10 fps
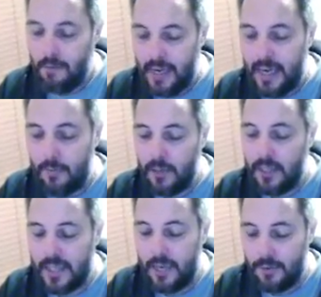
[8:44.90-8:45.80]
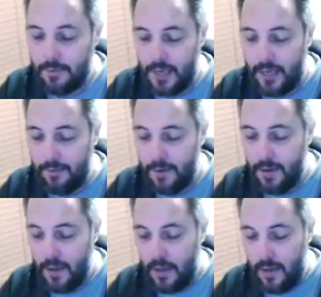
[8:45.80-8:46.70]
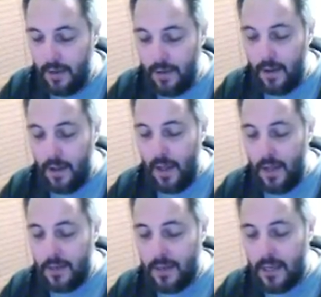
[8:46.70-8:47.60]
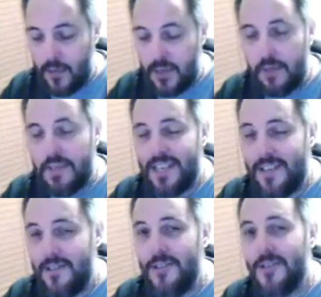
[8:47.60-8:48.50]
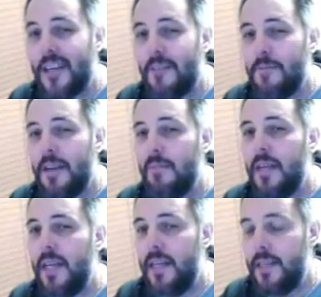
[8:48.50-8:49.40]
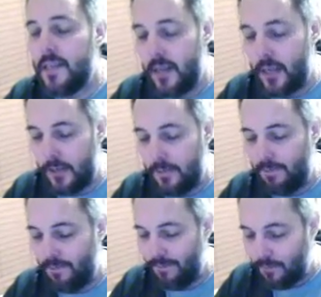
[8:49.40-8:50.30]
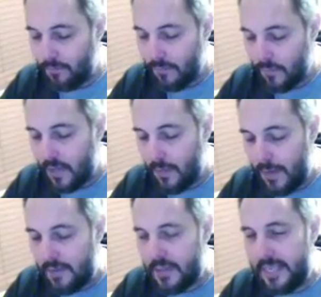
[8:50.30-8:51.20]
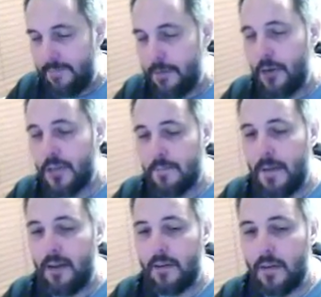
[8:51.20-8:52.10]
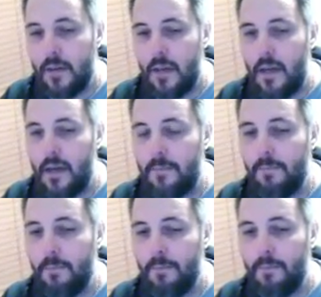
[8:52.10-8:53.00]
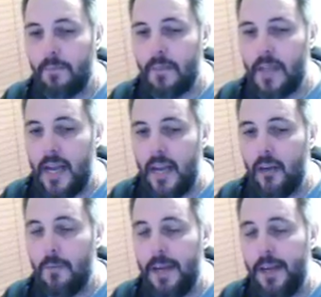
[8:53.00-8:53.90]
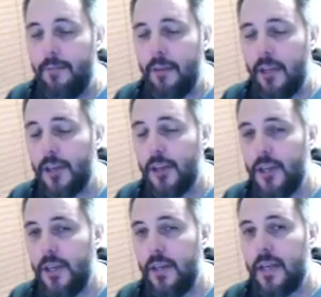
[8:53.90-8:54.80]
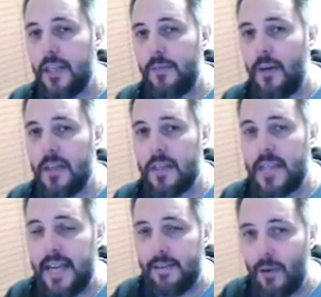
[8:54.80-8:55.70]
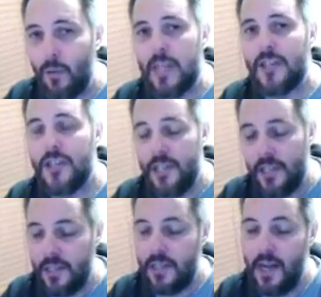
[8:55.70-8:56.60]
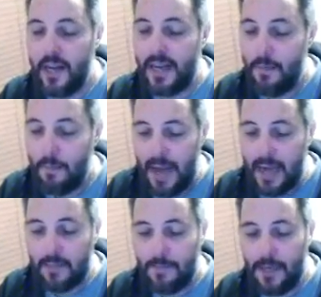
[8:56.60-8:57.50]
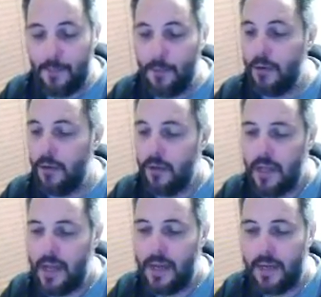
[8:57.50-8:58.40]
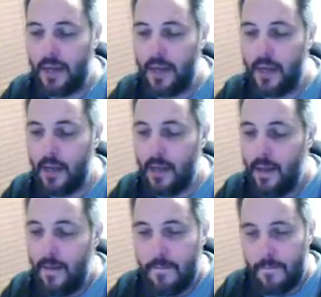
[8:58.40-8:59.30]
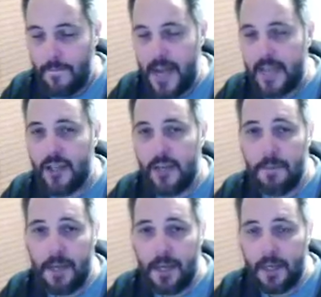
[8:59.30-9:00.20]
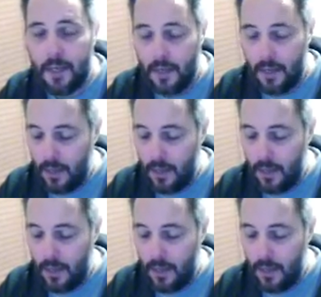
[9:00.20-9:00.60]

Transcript: Right now I'm going to stay with a 5. Customer service, still a new company to me, so I mean, I've seen posts about Halo being really good as far as answering questions and getting back to people and fast shipping.